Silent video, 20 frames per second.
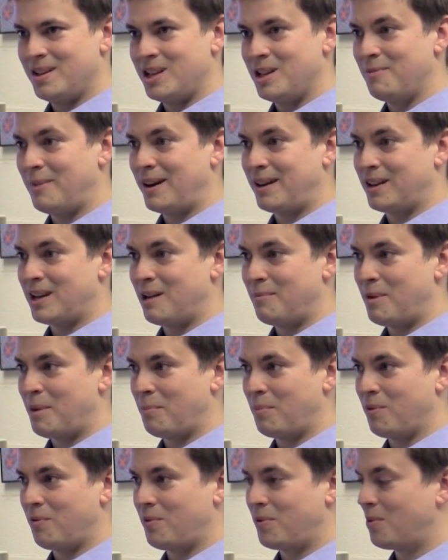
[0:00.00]
you might come
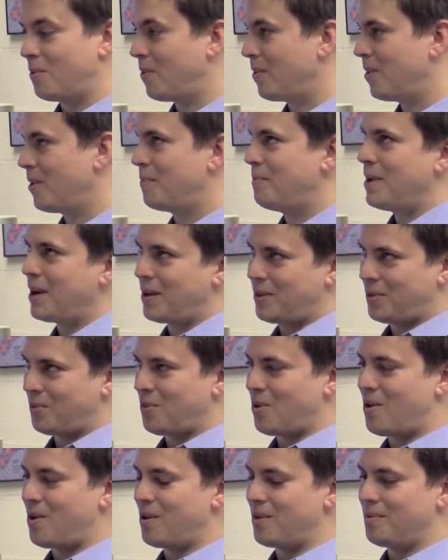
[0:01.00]
up with pick the
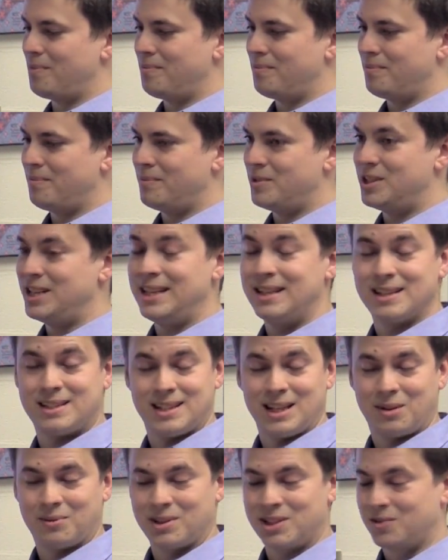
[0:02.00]
wrong gene to
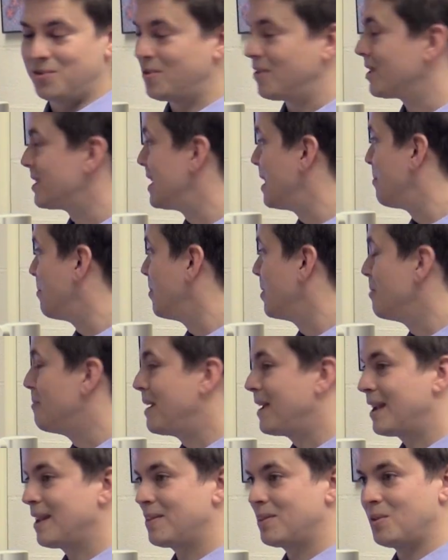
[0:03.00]
sequence, for example, you
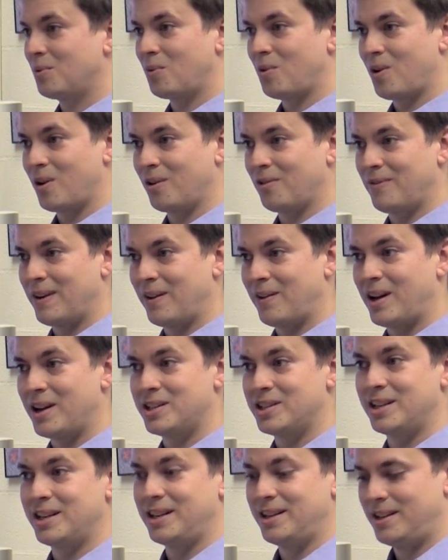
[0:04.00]
might get the wrong
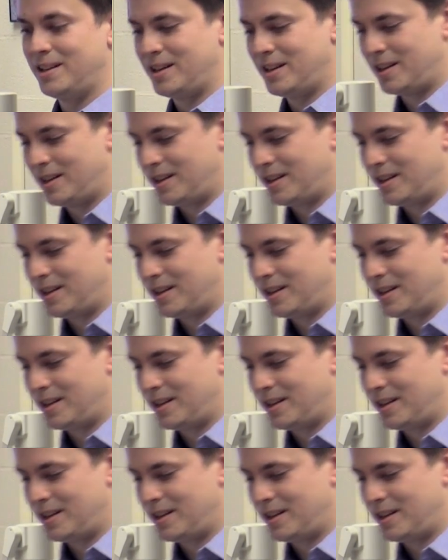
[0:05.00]
phylogeny.